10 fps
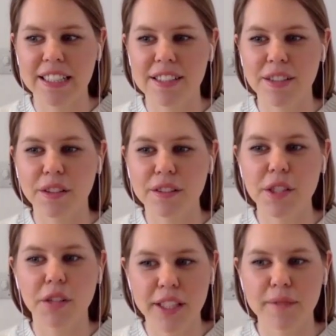and sort of
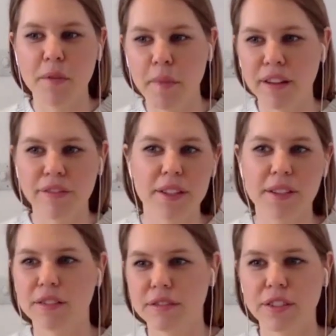told him the benefits
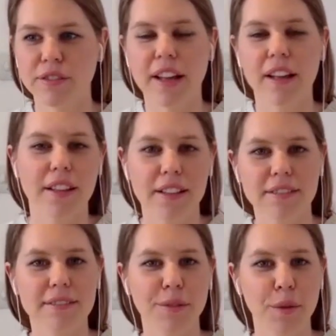of of how that
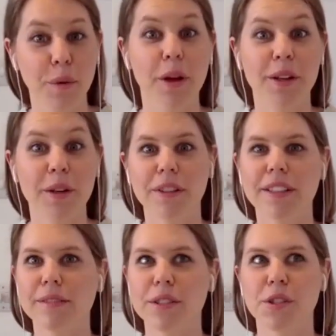would work and what
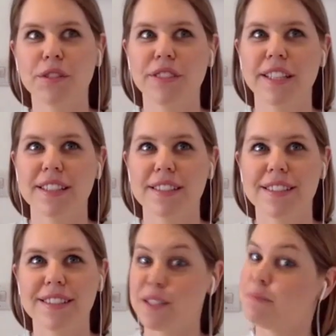that would do for
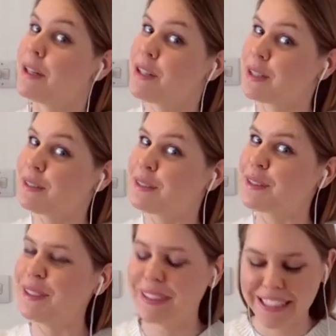his his budget
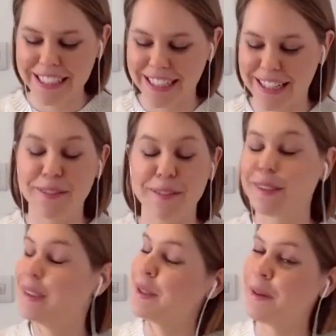overall. And he was
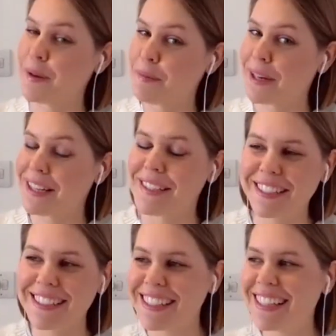quite
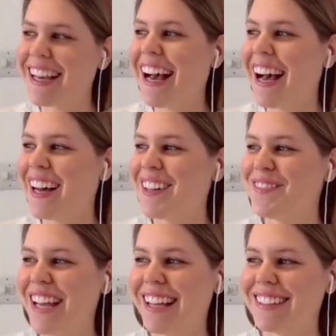impressed.
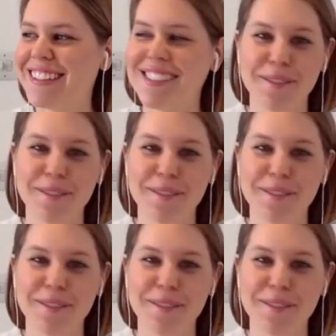Um, and